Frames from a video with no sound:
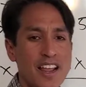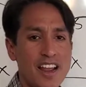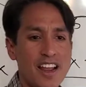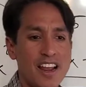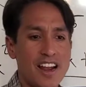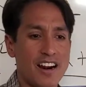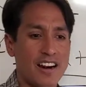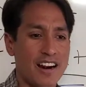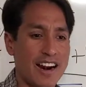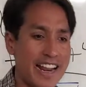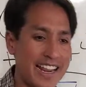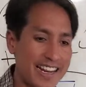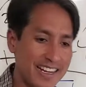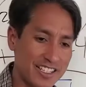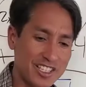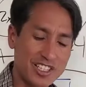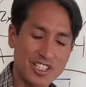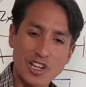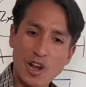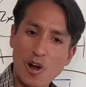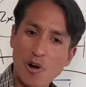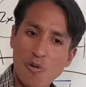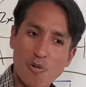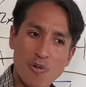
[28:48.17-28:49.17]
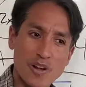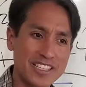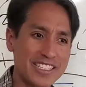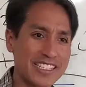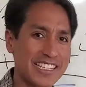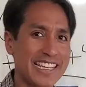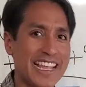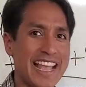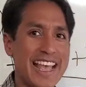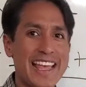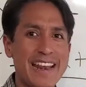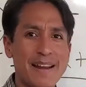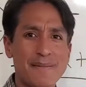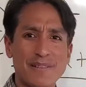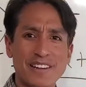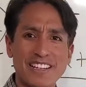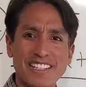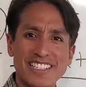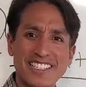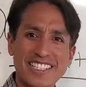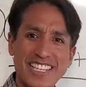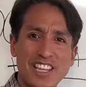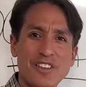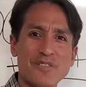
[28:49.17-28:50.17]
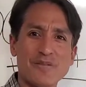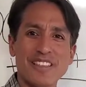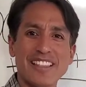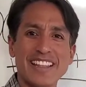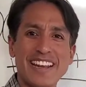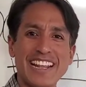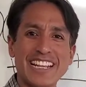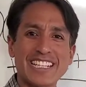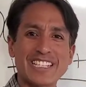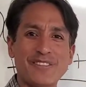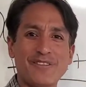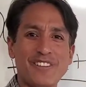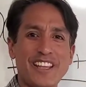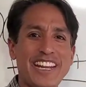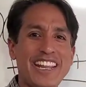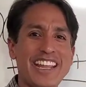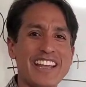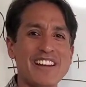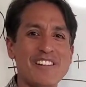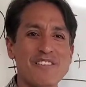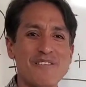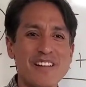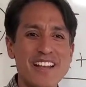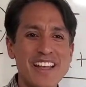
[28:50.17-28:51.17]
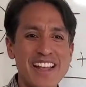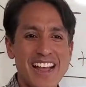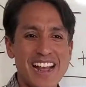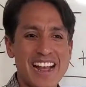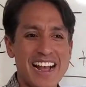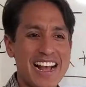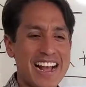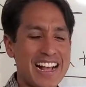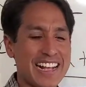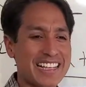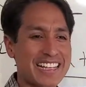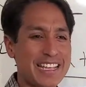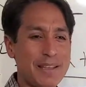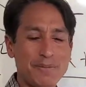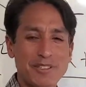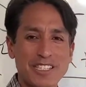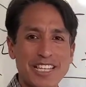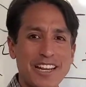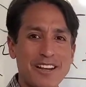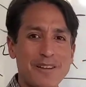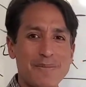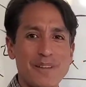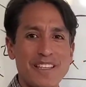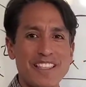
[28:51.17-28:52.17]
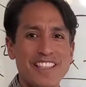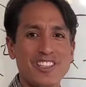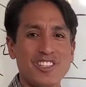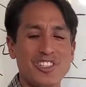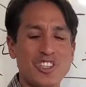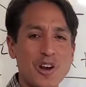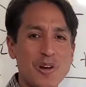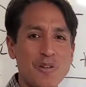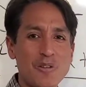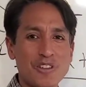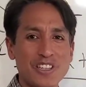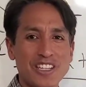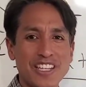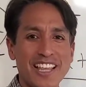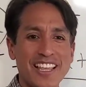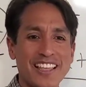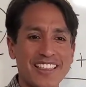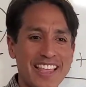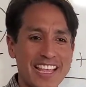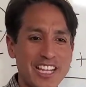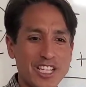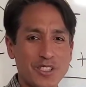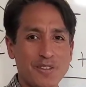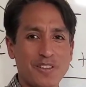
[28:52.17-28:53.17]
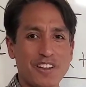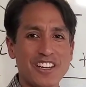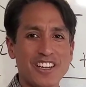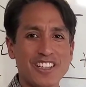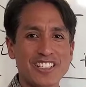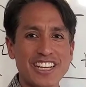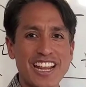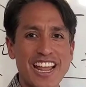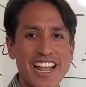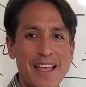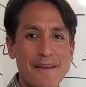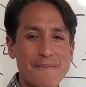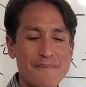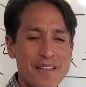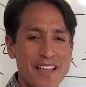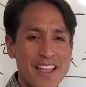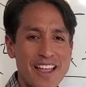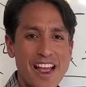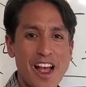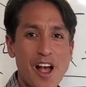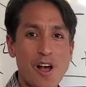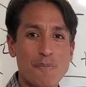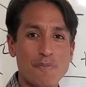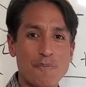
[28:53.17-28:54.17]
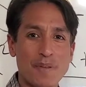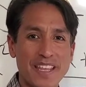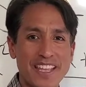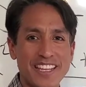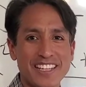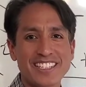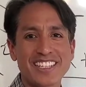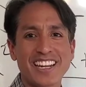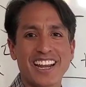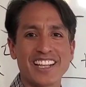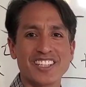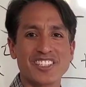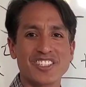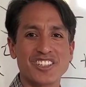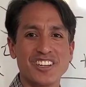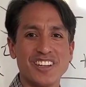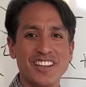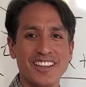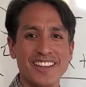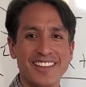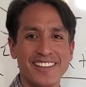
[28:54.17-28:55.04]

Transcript: All right, so once again, I'm going to see you in the next video. Keep sending me the jokes. Thanks for your time. I'll be in touch.